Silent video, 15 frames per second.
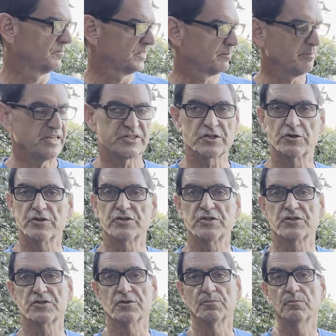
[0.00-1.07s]
masonry
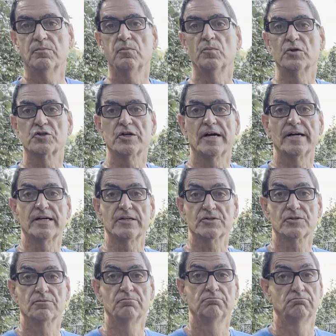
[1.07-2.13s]
system, which
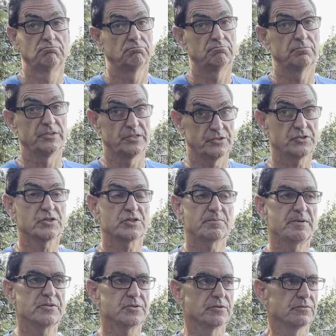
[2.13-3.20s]
is
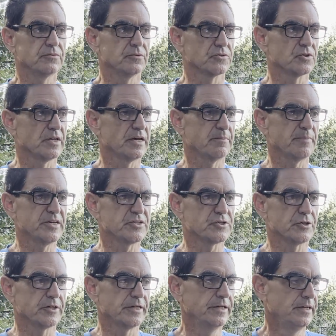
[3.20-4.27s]
expensive. There's a lot of
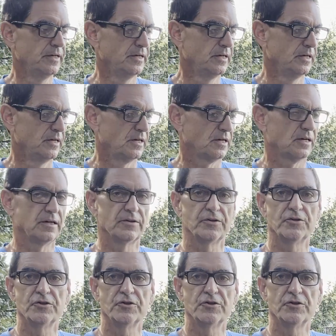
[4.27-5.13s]
masonry. I